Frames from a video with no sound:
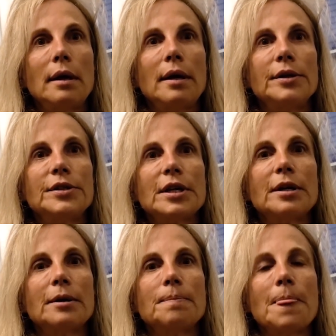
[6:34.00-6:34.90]
And
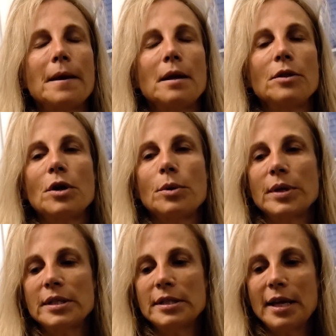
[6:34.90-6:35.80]
there
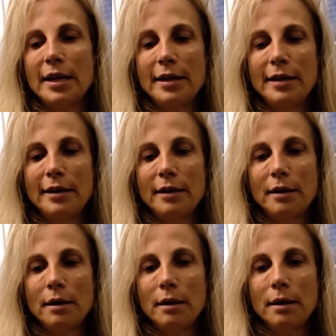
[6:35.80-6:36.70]
was a
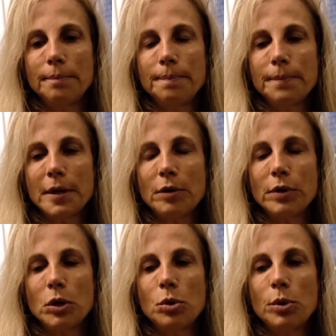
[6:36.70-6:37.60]

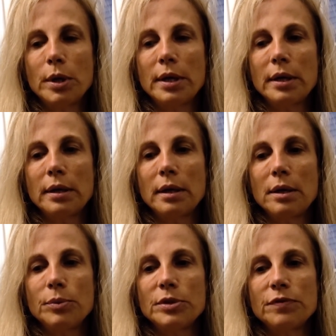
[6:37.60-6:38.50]
recording.
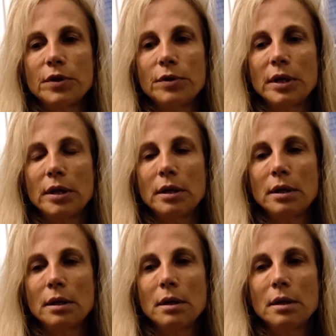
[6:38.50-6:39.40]
It was very
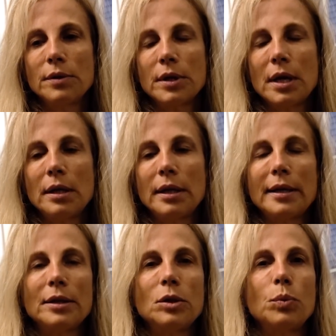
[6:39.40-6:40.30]
kind of
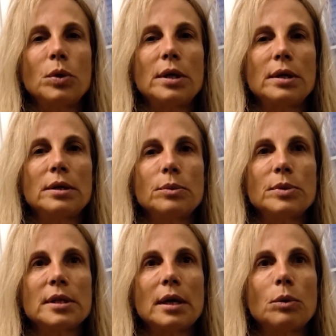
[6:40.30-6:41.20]
like in the wind. It
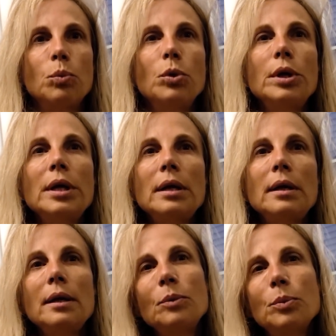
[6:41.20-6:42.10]
was like,
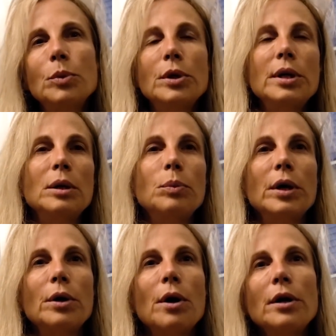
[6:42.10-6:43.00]
Woody,
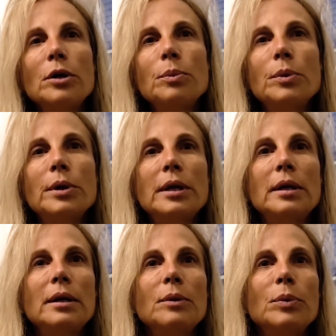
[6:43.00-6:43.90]
where are you,
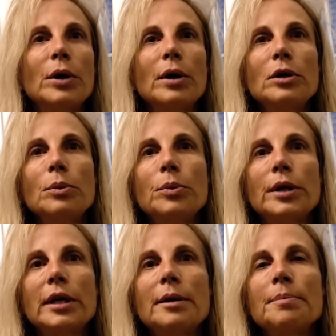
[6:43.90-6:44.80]
Woody? Where are you,
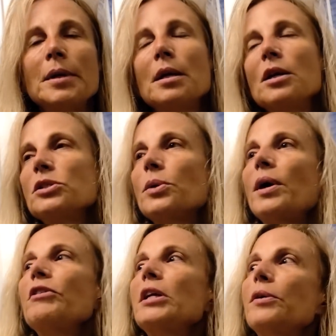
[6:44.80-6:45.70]
Woody? So
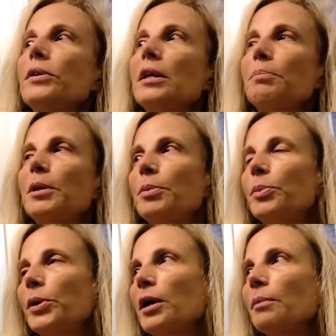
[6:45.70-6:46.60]
every now and then people
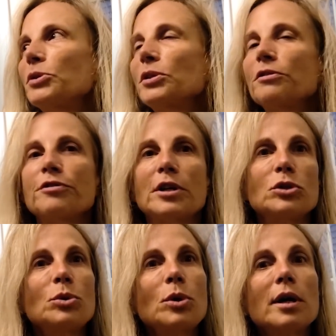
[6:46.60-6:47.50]
would come to the front
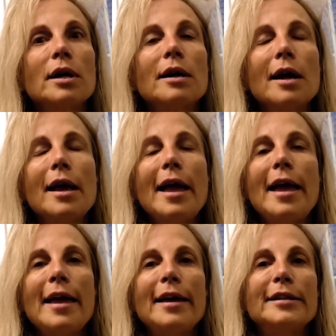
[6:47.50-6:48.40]
door
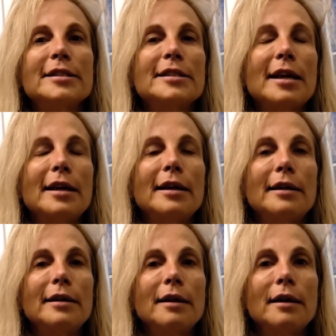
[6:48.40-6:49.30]
and
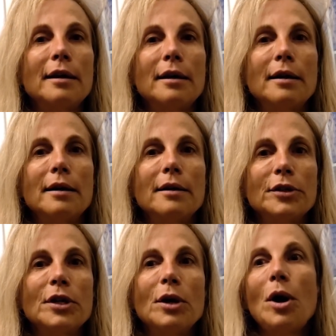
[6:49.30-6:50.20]
say,
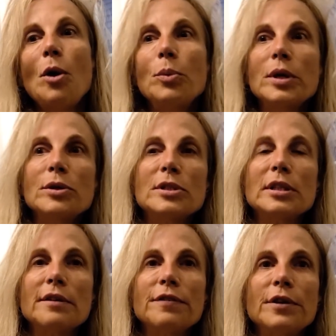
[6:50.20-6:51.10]
oh, we used to
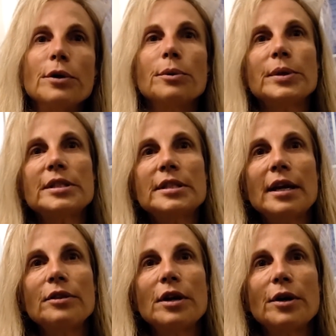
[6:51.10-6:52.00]
live here, we
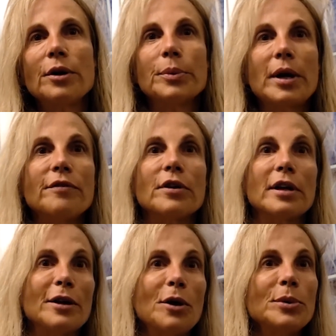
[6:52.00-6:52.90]
stayed there, or whatever. And
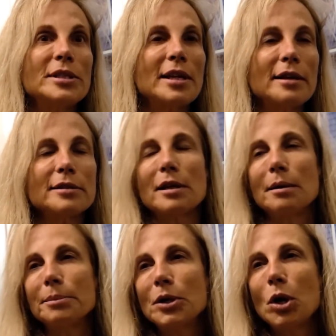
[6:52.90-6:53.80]
I'd always ask
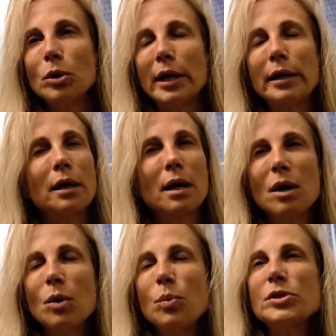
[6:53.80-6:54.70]
them,
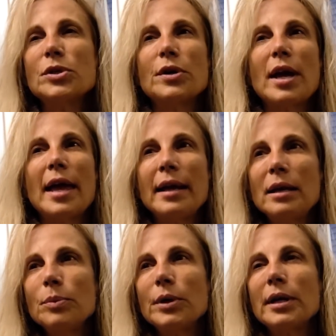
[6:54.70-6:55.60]
was there
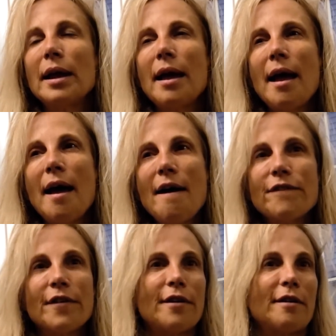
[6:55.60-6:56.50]
anyone
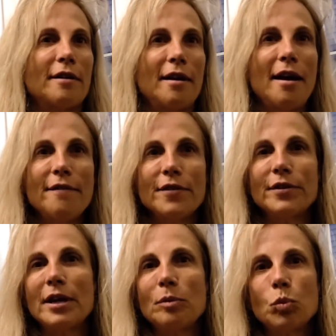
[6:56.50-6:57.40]
ever
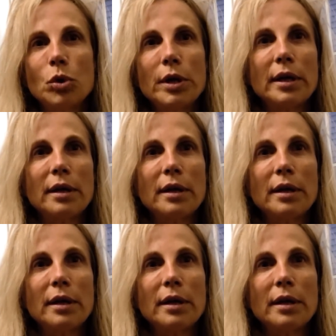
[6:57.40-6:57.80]
named Woody?